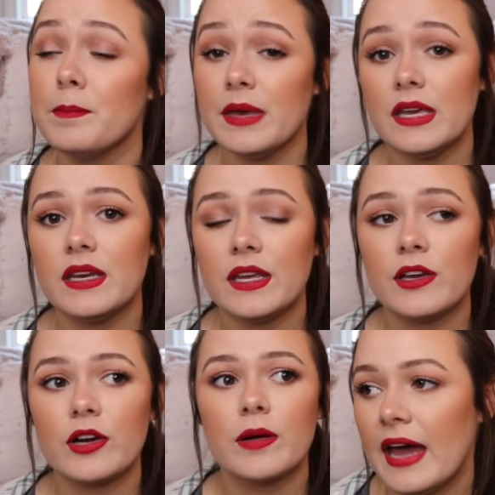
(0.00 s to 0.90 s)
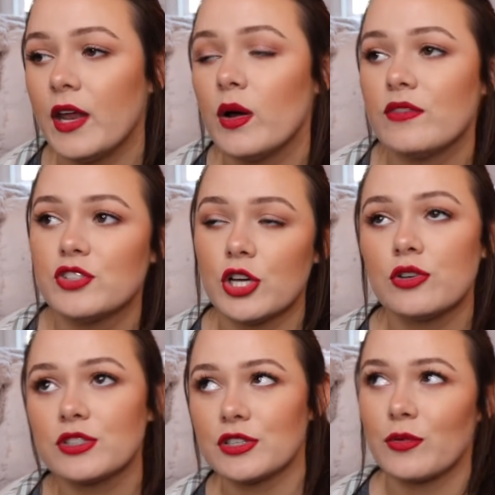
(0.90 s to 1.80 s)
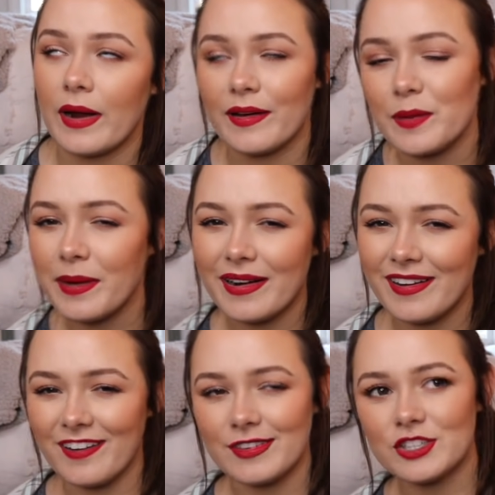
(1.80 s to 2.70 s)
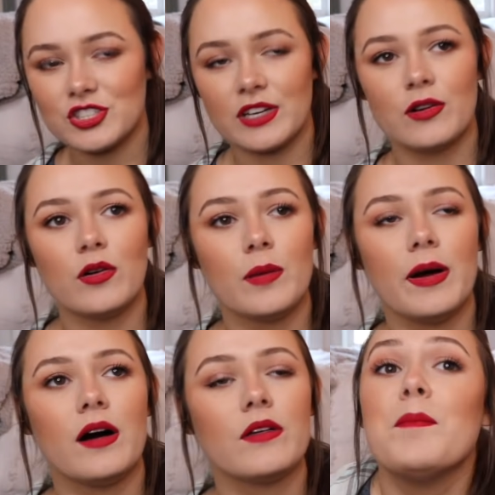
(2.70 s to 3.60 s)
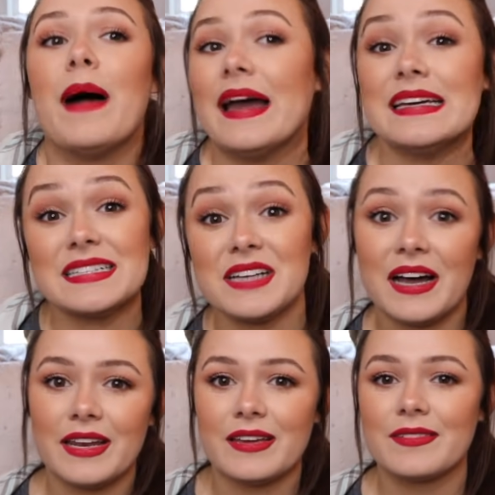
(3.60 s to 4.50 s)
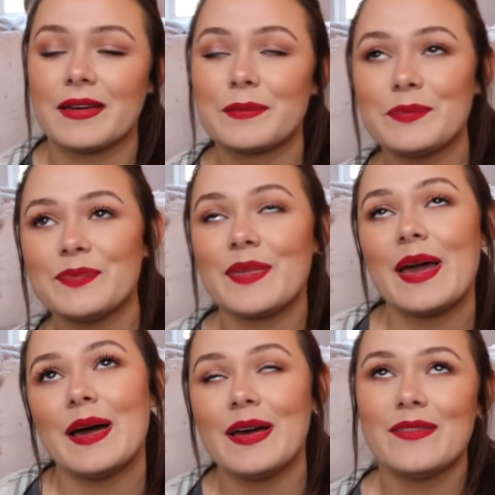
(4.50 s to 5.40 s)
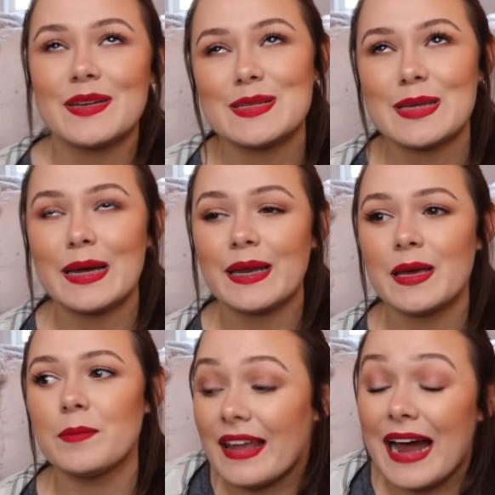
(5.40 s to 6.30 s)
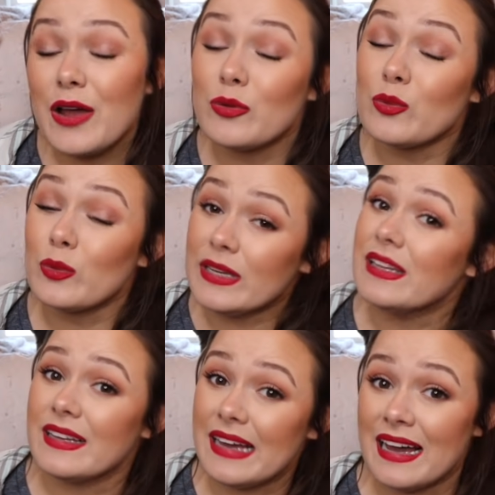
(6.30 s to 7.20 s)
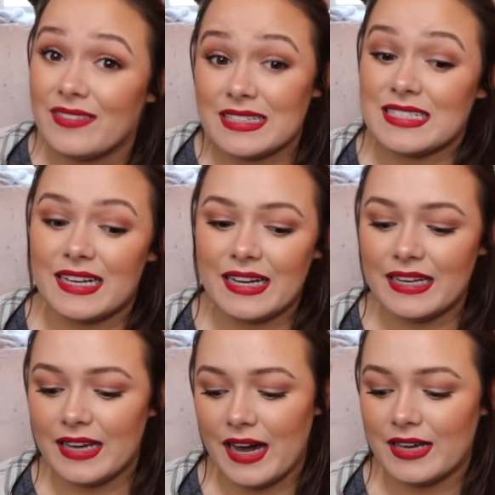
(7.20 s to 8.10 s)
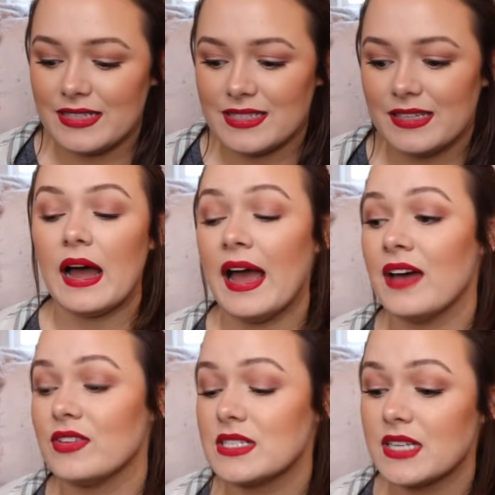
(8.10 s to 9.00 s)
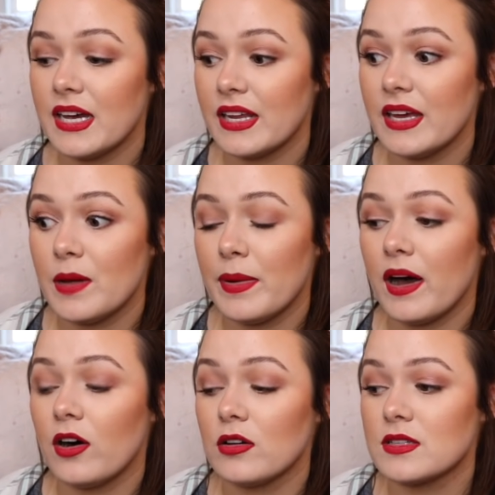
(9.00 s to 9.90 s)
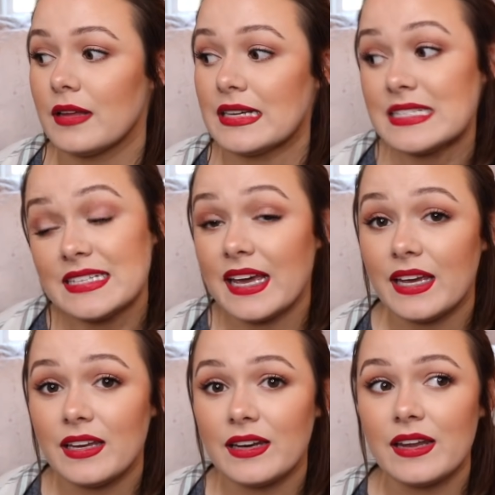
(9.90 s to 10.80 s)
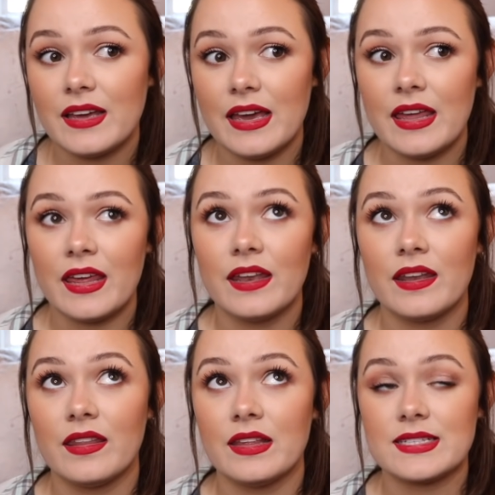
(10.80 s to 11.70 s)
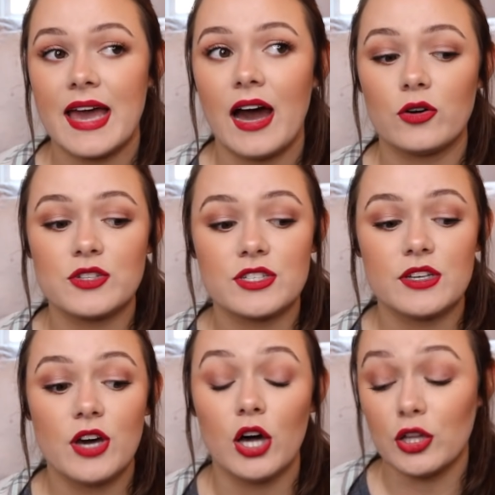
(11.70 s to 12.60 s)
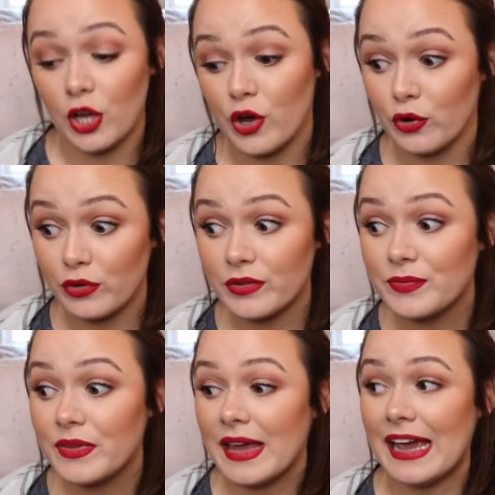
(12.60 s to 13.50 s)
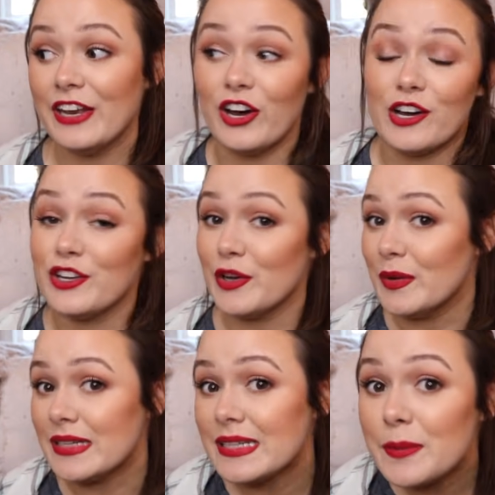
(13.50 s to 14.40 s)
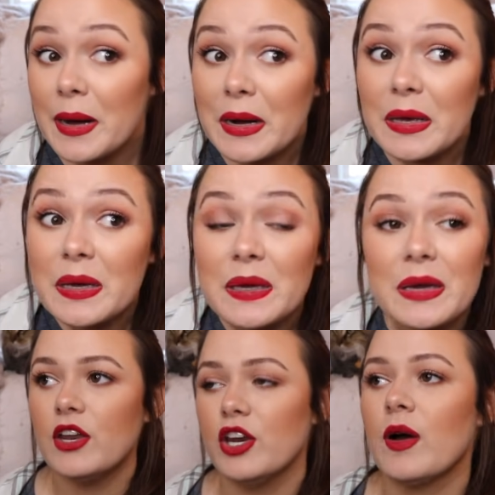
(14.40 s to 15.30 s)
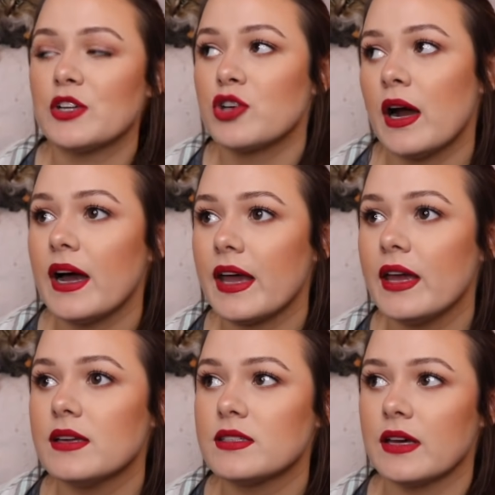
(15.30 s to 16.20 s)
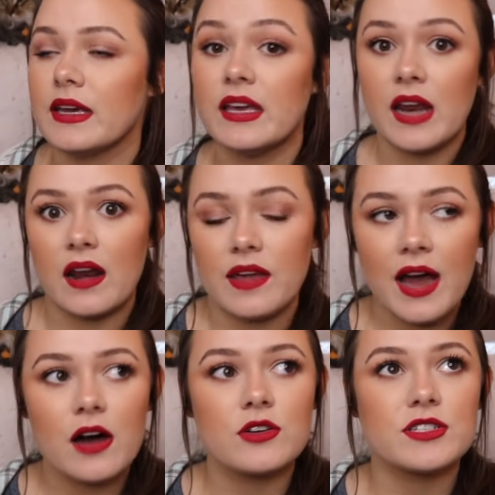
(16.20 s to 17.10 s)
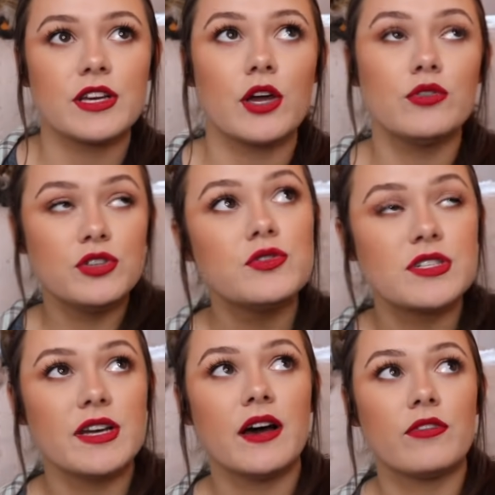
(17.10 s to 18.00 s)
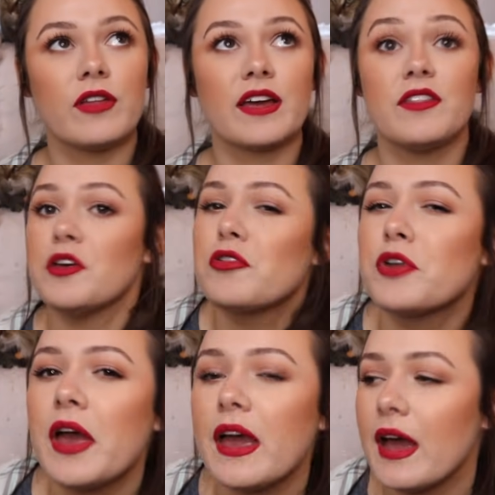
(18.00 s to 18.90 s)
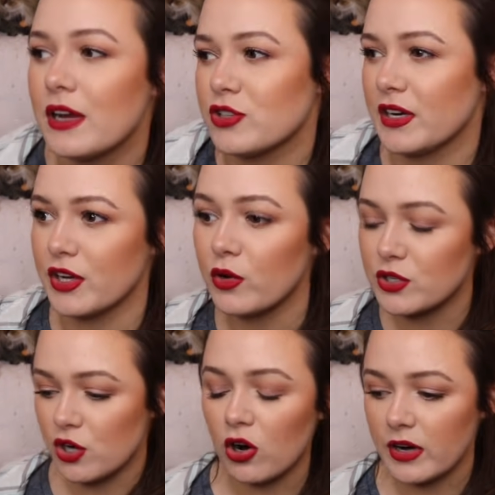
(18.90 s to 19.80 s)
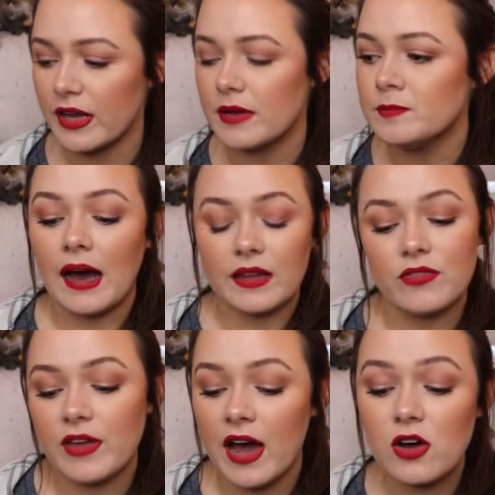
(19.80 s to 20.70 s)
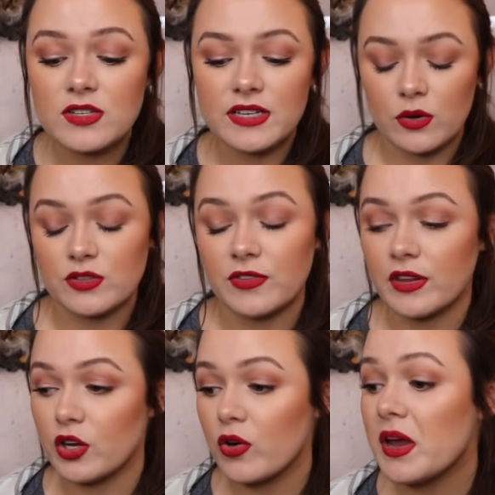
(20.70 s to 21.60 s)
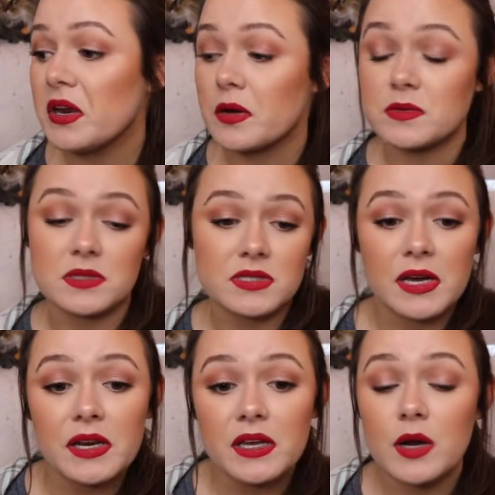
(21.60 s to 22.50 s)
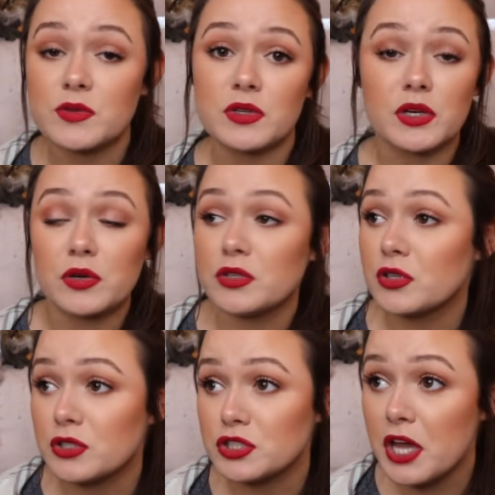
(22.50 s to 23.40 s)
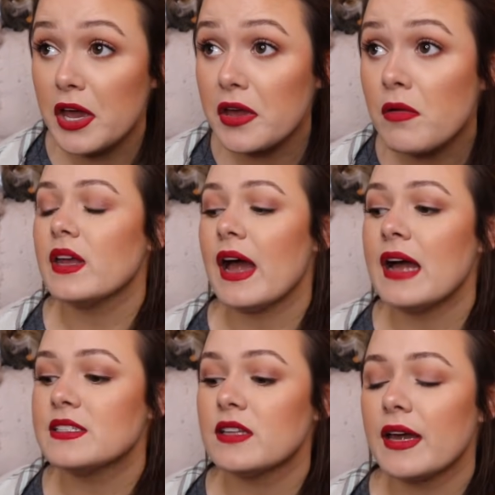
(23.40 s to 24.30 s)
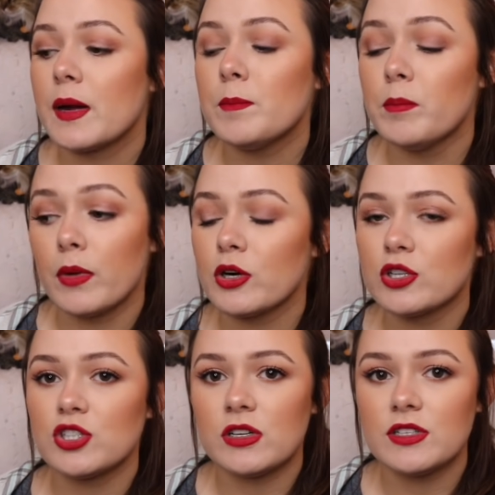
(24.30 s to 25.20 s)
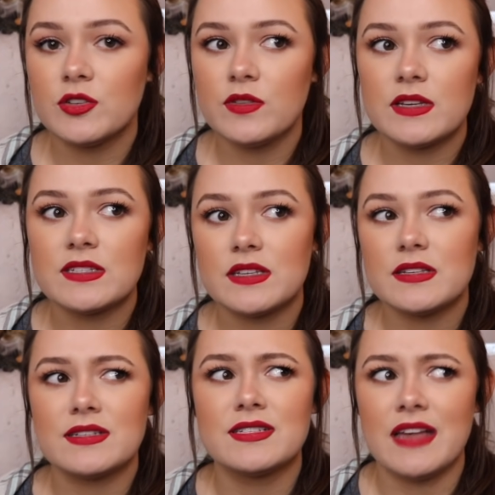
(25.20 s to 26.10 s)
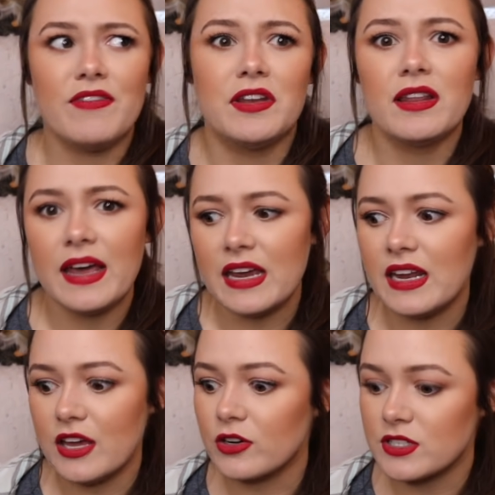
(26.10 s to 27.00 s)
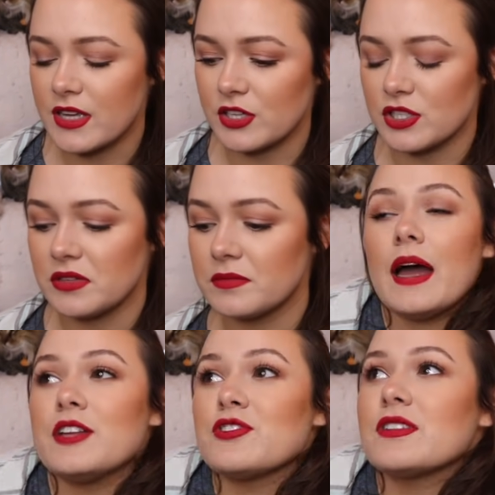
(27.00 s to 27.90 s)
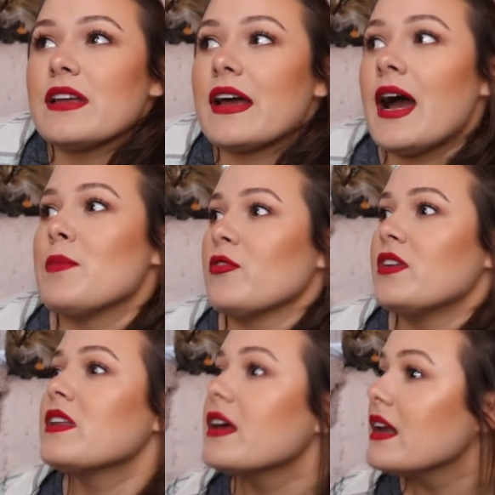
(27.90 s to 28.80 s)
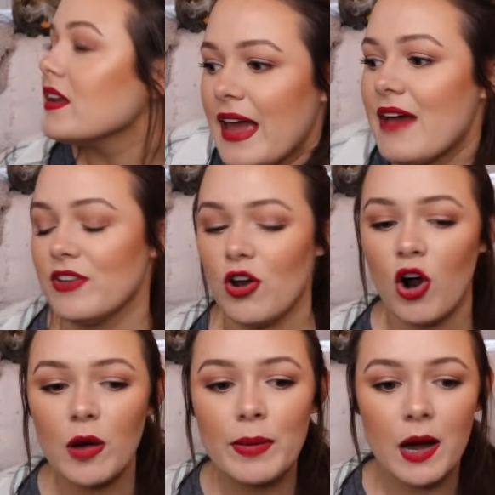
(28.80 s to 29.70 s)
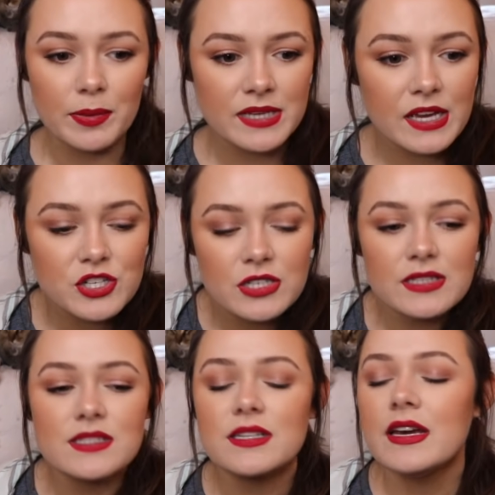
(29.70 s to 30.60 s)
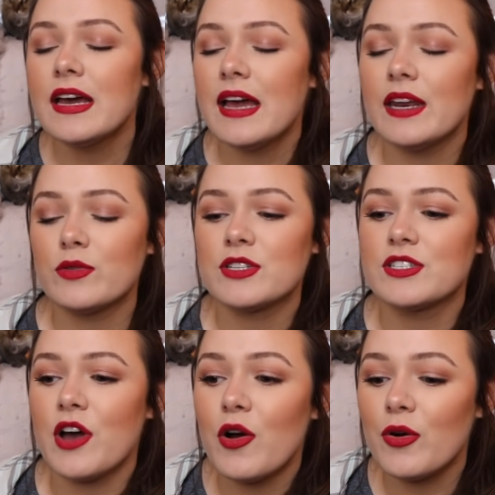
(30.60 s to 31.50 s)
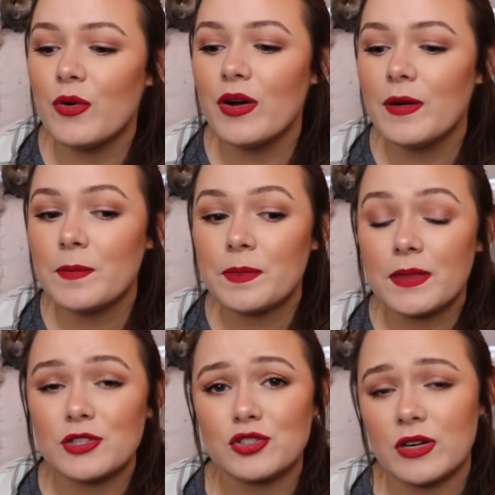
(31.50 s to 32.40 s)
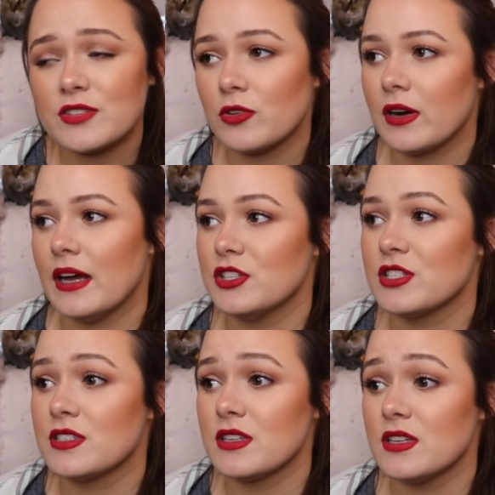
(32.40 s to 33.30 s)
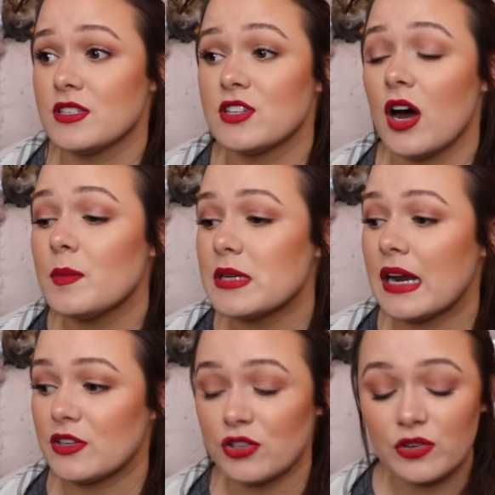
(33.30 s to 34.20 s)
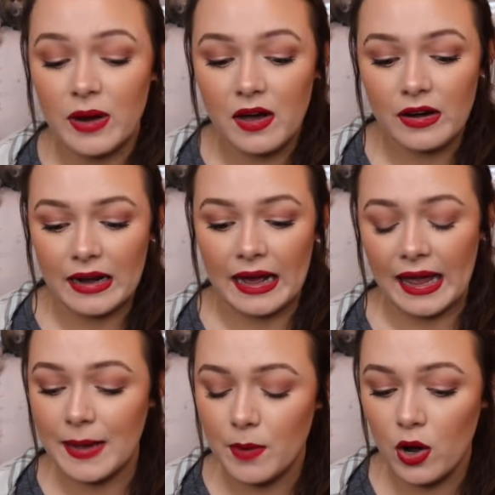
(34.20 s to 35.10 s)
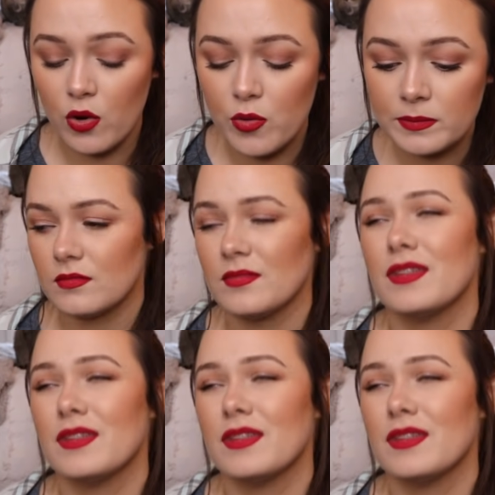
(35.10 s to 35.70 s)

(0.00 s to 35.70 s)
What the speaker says: being here. I know I've joked around about it on this channel about my anxiety and like, yeah, I have anxiety. Like, I really have anxiety, guys. I have anxiety about like staying in this house alone and not knowing anybody. And you know, I try to like get out of the house and go do stuff. Like the other day, I tried to go to Target. I left the house and I was feeling great and I was excited. I was gonna go to Target, and I had to like merge onto this 7-lane intersection. I just started like hyperventilating and having heart palpitations, and it was so stressful, and I just stopped and I turned around and I came home.